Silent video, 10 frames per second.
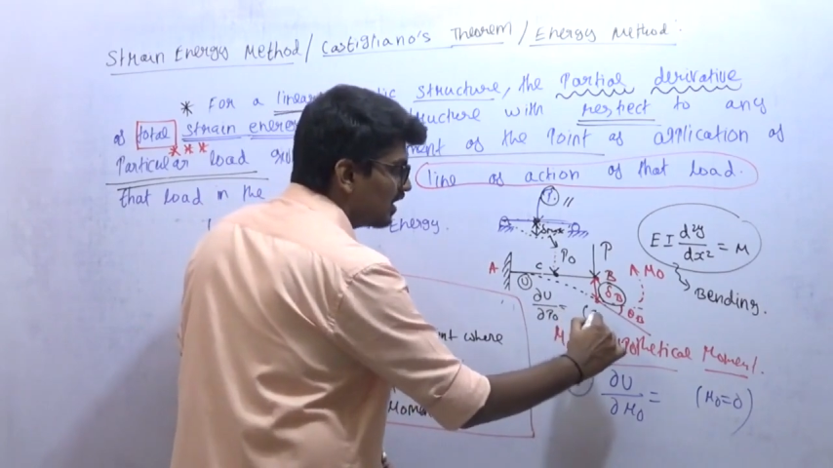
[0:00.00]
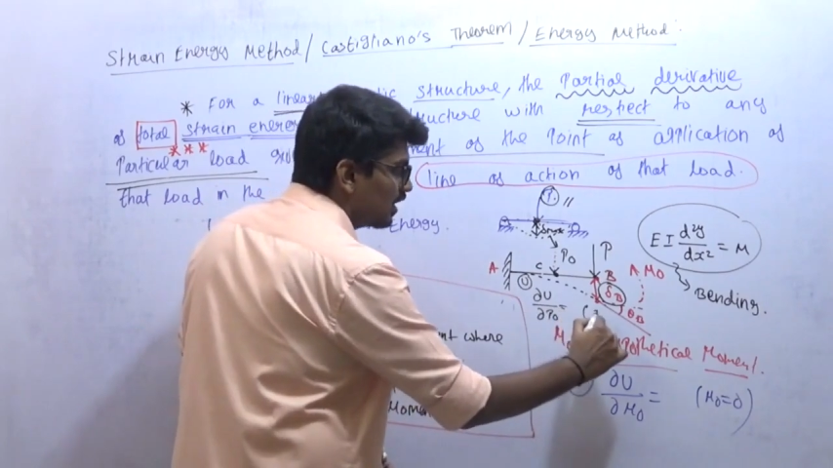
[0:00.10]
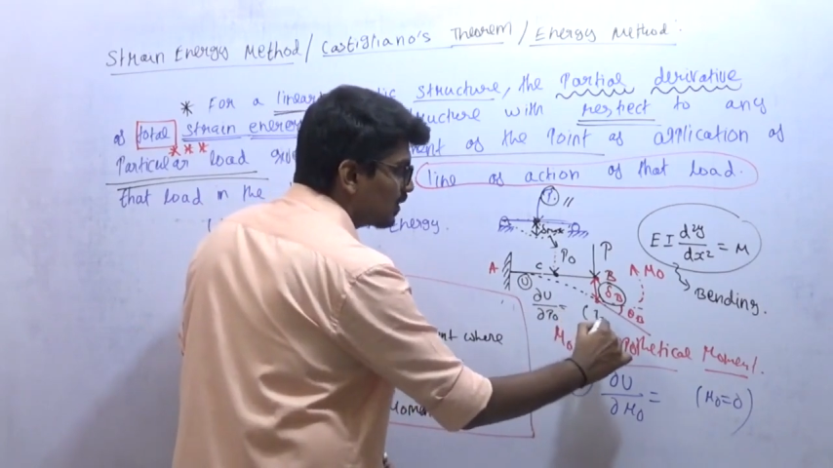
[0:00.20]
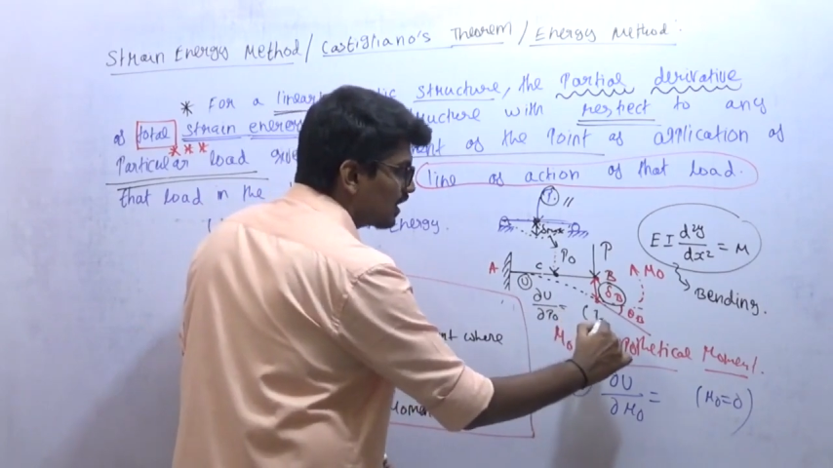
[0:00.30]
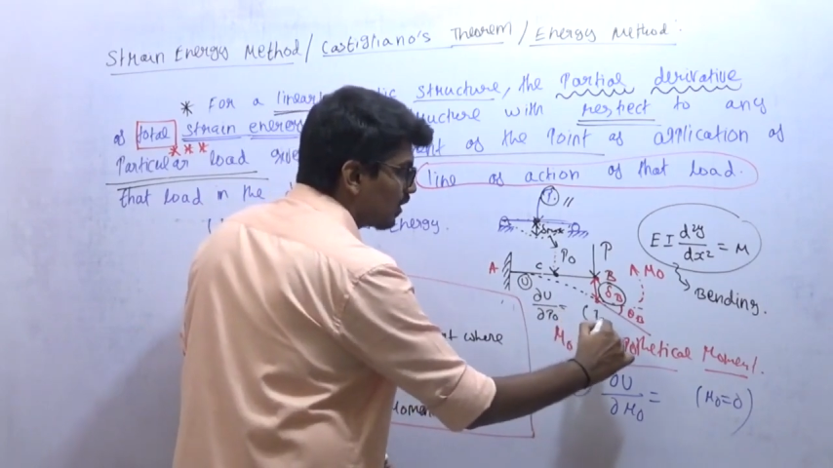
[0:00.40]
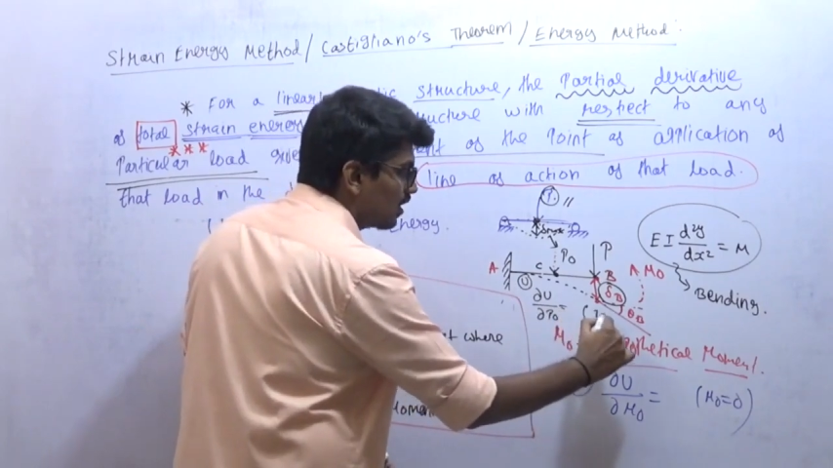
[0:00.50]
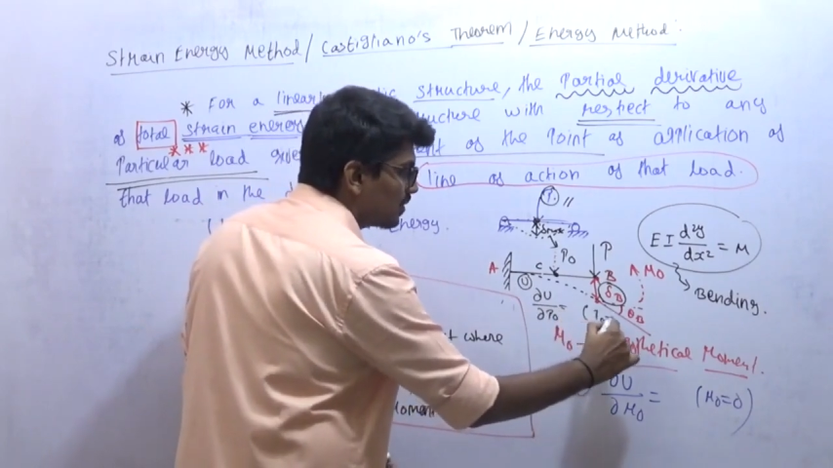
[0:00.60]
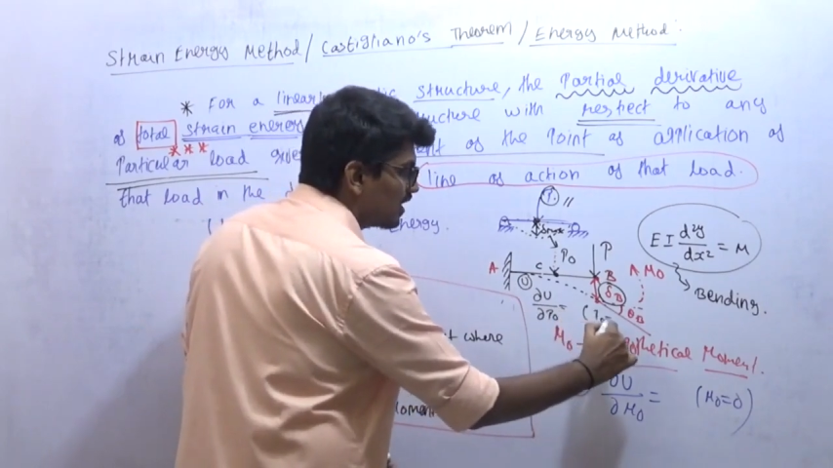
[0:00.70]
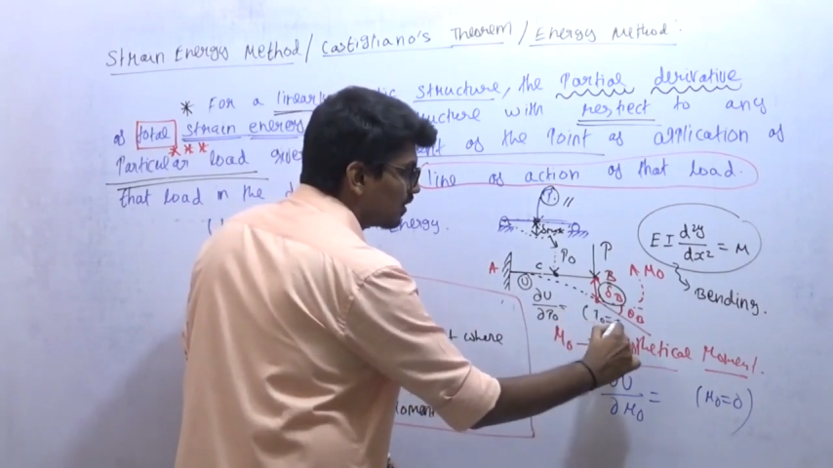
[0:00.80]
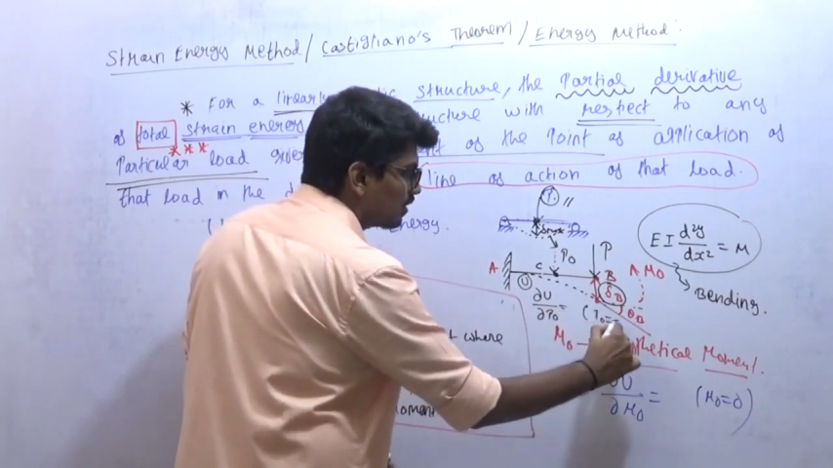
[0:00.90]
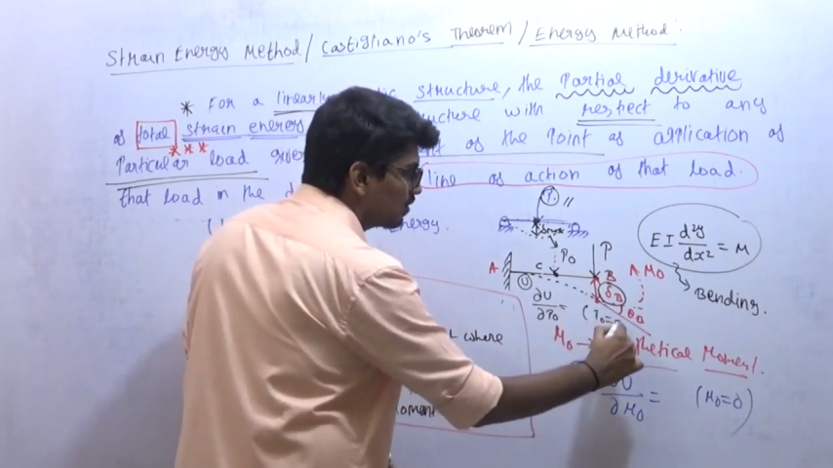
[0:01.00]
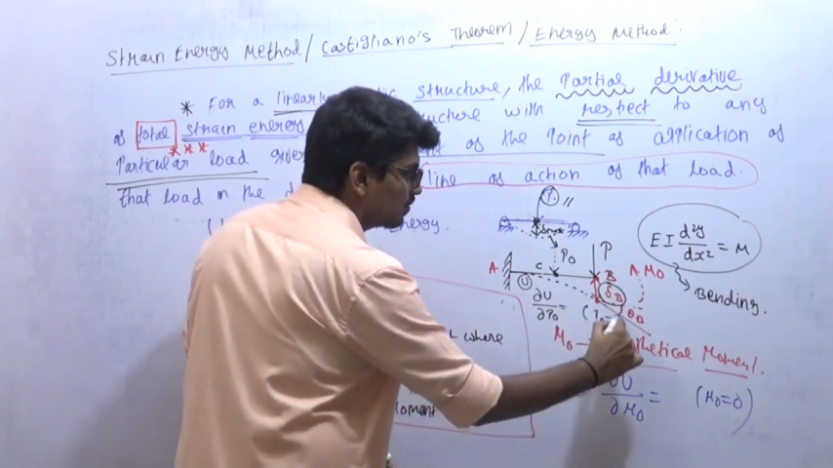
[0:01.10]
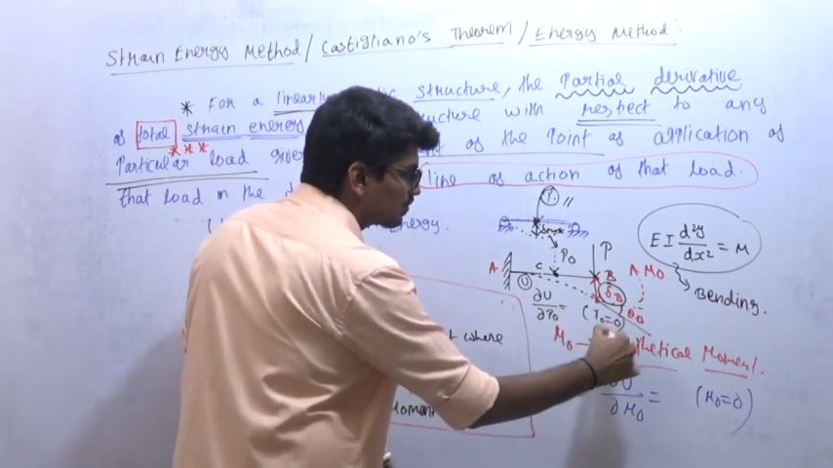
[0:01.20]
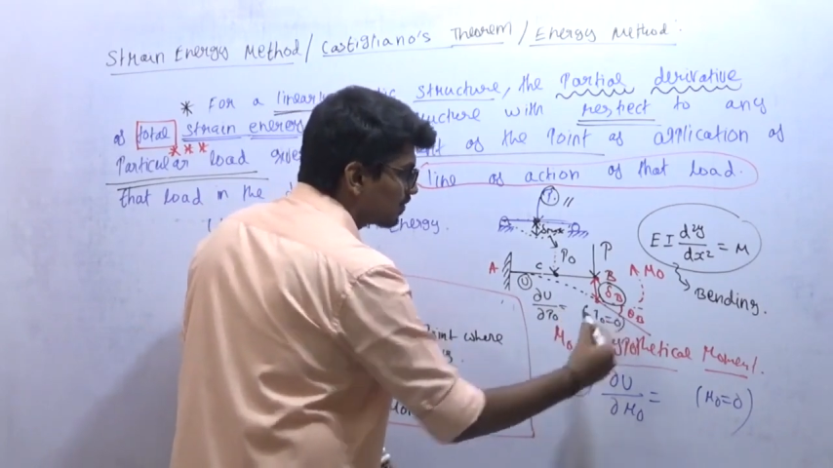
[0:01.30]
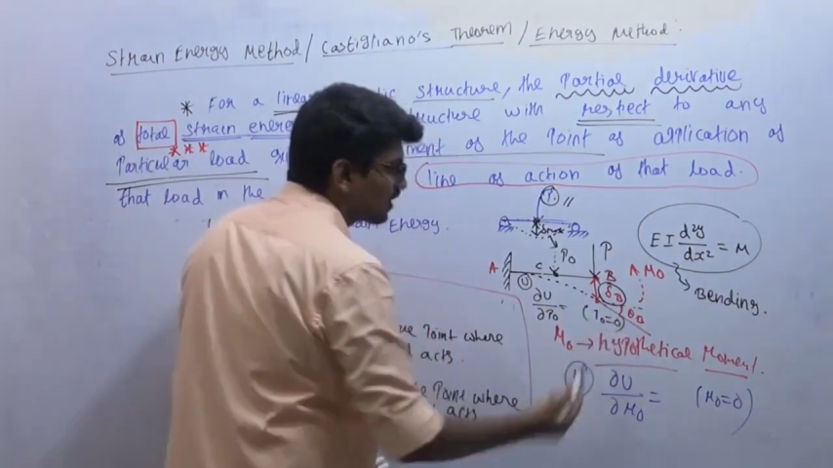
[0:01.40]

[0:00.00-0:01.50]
equate all P naught to